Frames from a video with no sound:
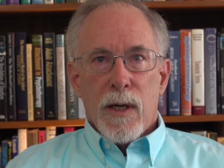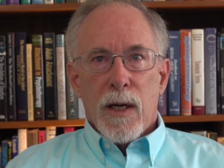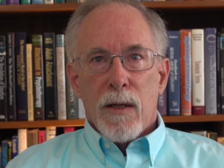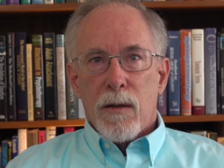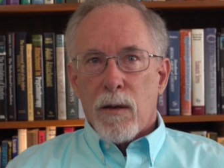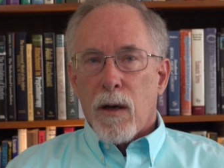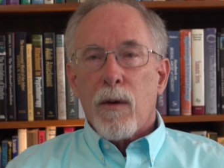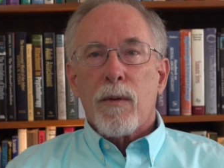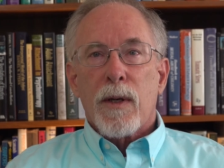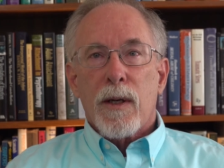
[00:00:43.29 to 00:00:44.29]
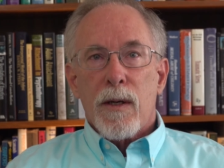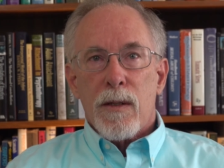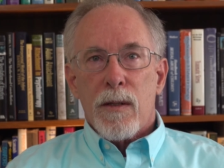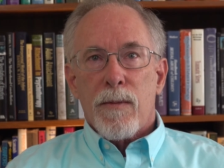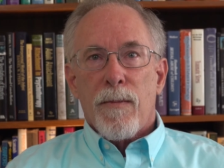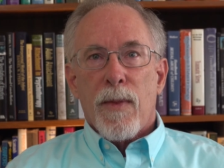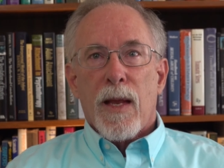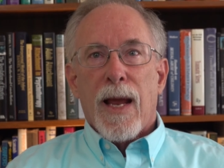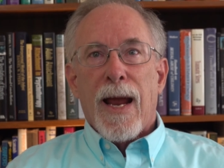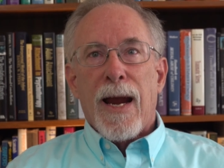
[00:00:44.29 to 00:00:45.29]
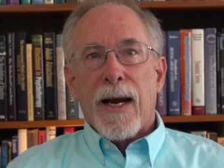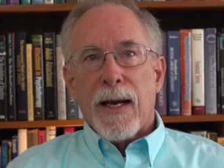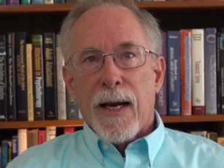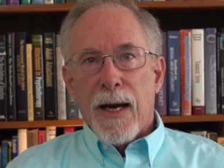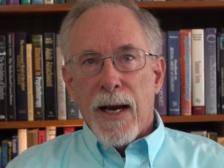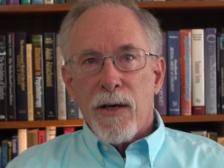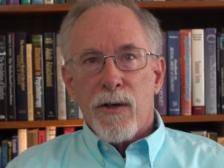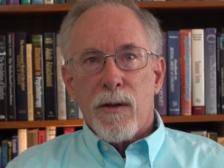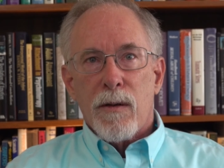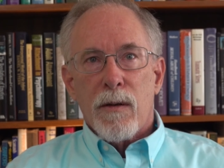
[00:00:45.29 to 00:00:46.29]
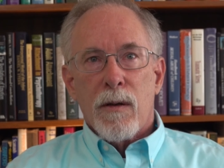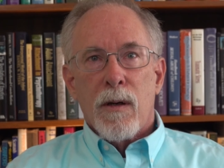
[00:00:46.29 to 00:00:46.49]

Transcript: is loneliness, alienation,